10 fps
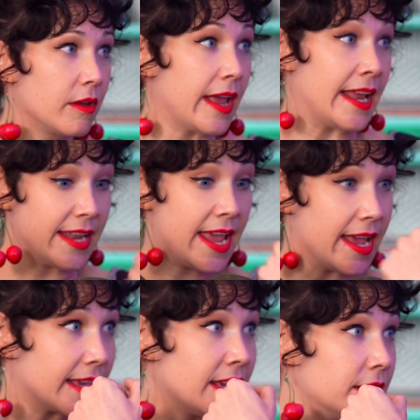and
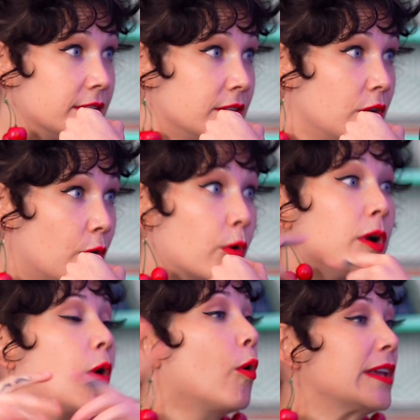egg
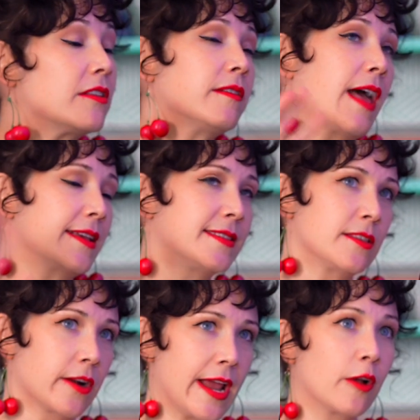or either that it's
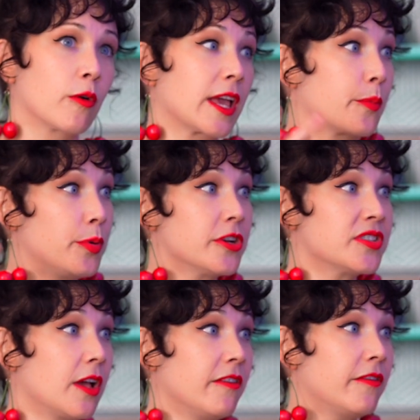either egg or like put
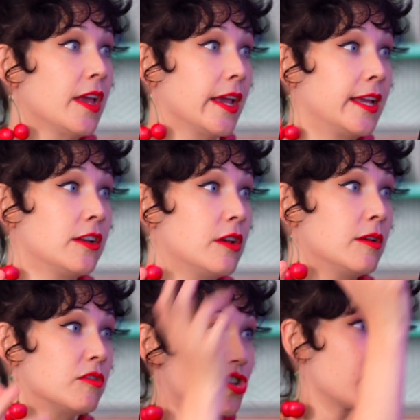yourself in
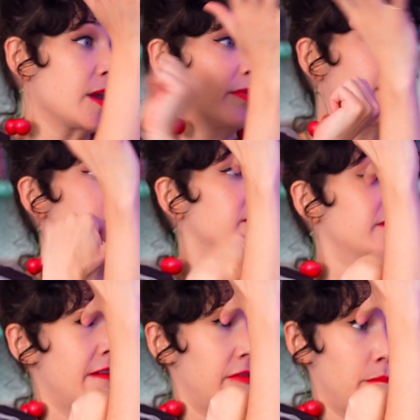a shape that you've
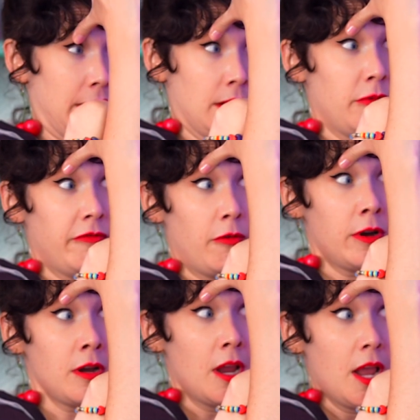never been in
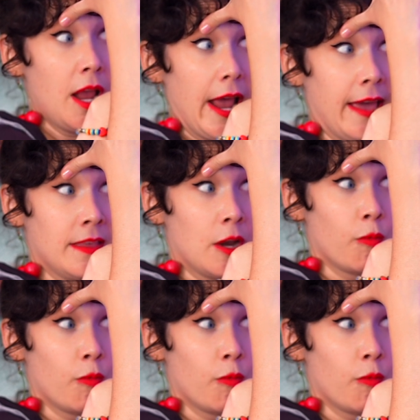before. Nice. And then